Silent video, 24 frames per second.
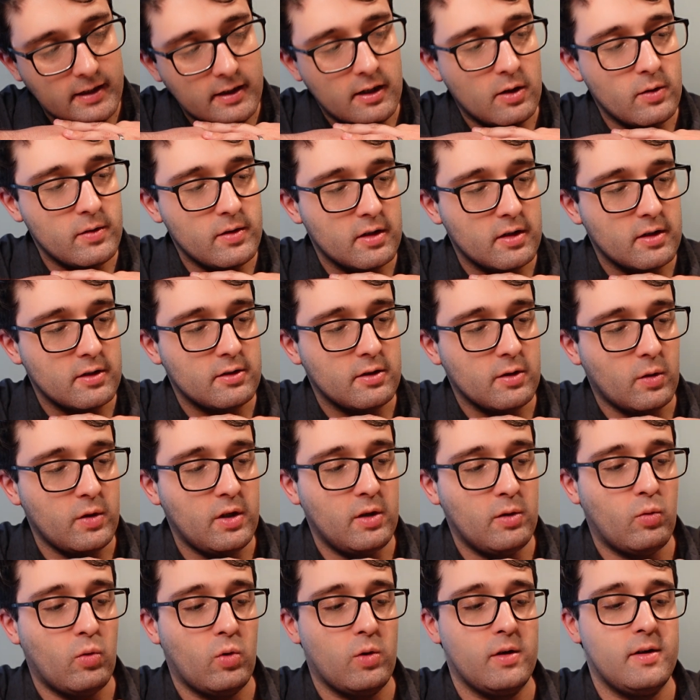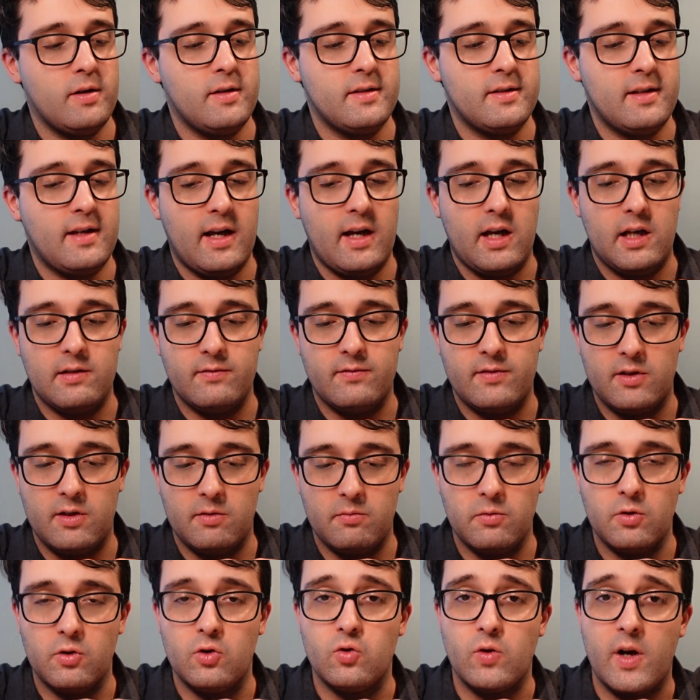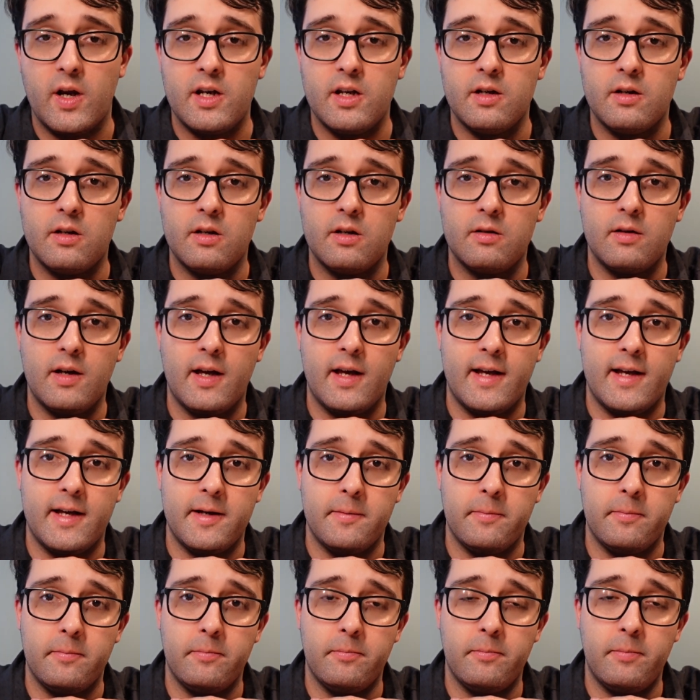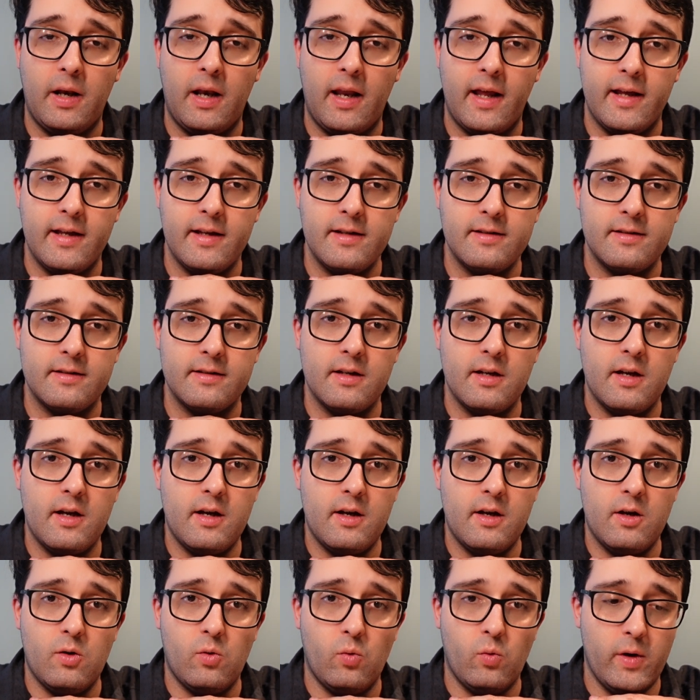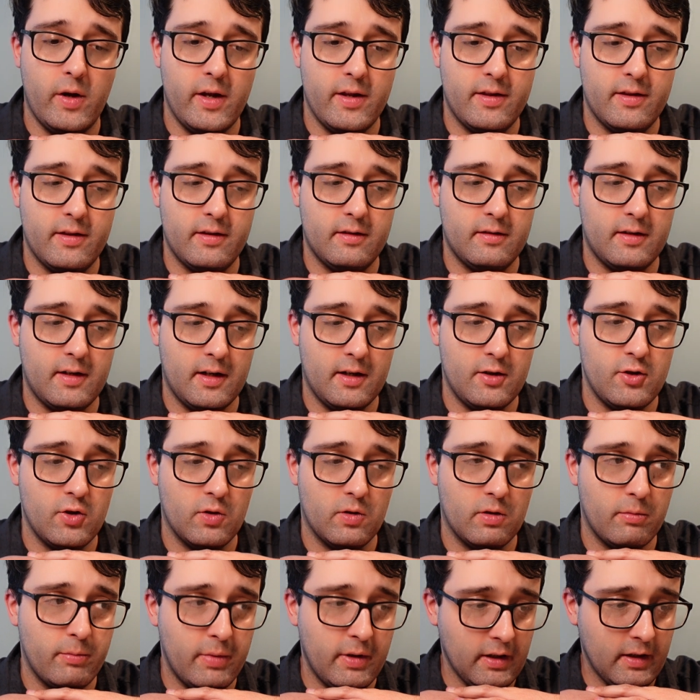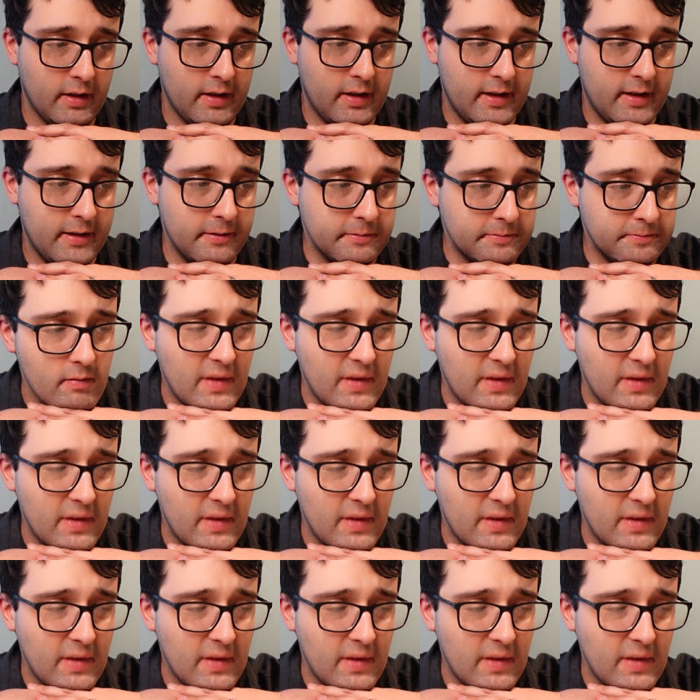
know the Custodian Wardens have some great plays with their durability.